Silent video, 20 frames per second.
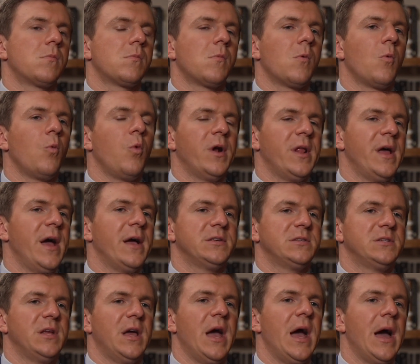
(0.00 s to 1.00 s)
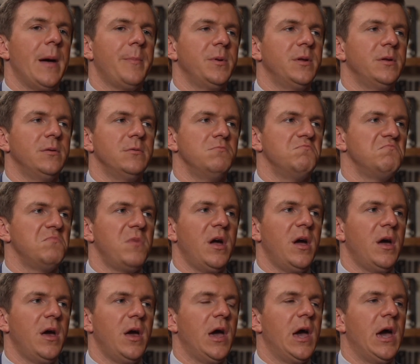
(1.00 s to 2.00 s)
get your what credibility has to happen back
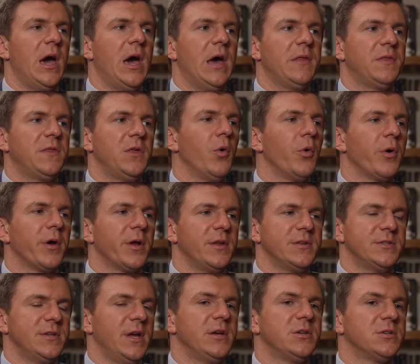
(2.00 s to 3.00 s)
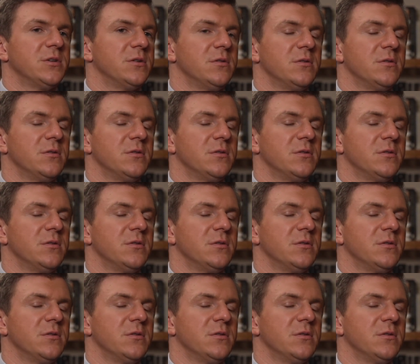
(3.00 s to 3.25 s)
at, the organization?